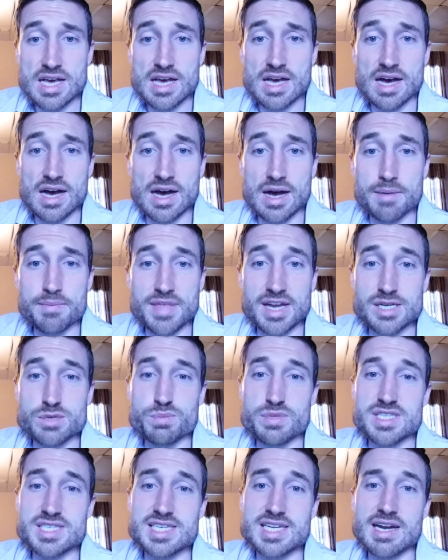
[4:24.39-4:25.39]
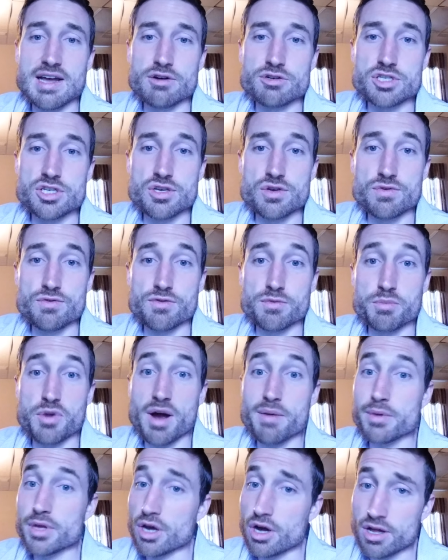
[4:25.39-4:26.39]
that has been sent out to you from
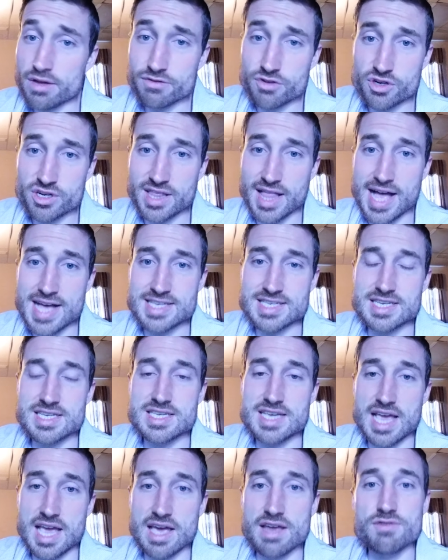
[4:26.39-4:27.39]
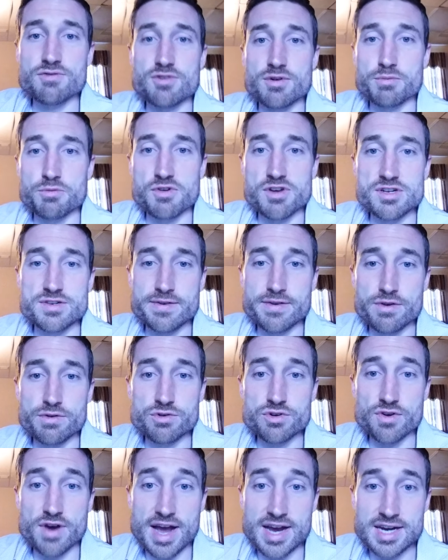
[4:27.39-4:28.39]
probably all of your classes and from Ridgeview
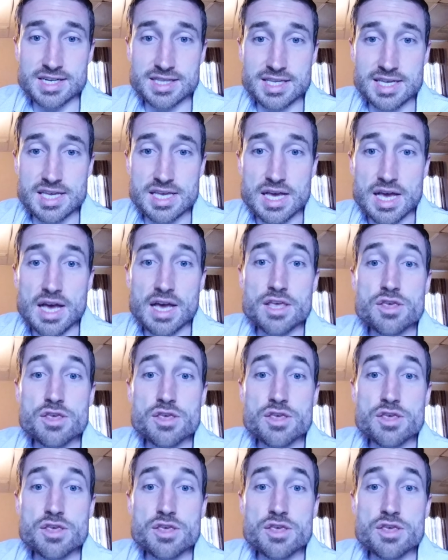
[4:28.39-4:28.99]
directly,